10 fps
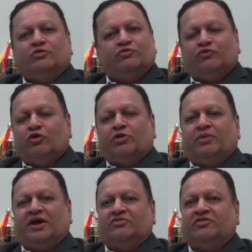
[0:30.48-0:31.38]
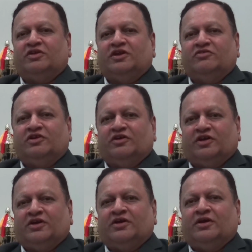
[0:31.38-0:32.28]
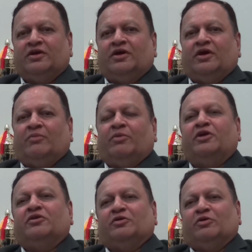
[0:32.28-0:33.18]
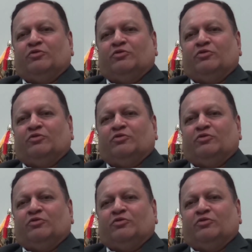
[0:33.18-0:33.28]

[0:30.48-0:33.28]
4 branches in engineering. But